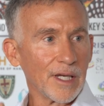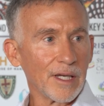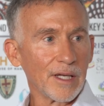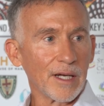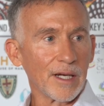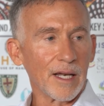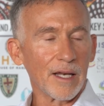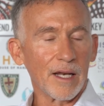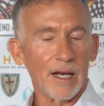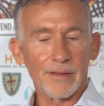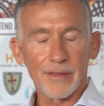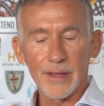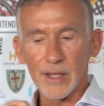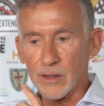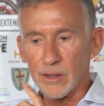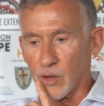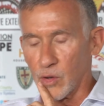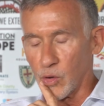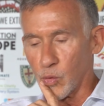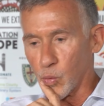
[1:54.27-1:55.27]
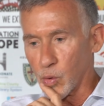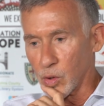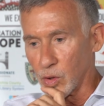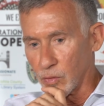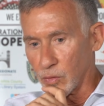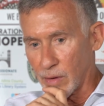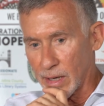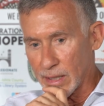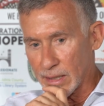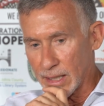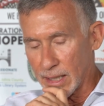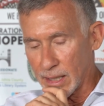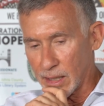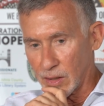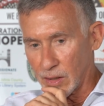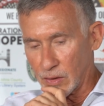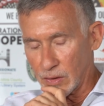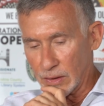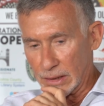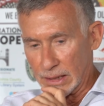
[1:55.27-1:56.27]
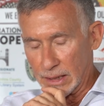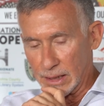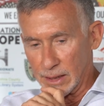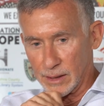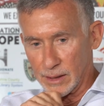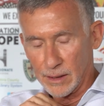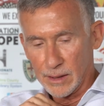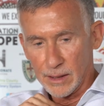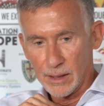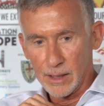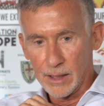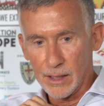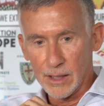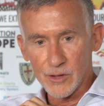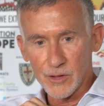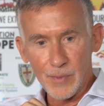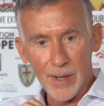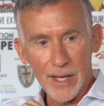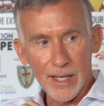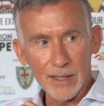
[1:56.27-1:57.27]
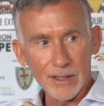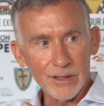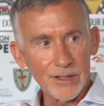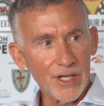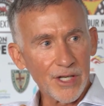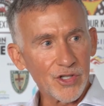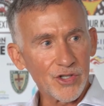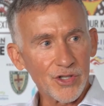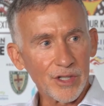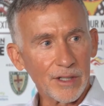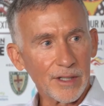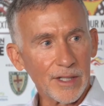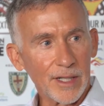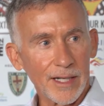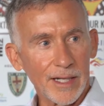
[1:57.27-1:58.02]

And I think the whole world right now is paying attention.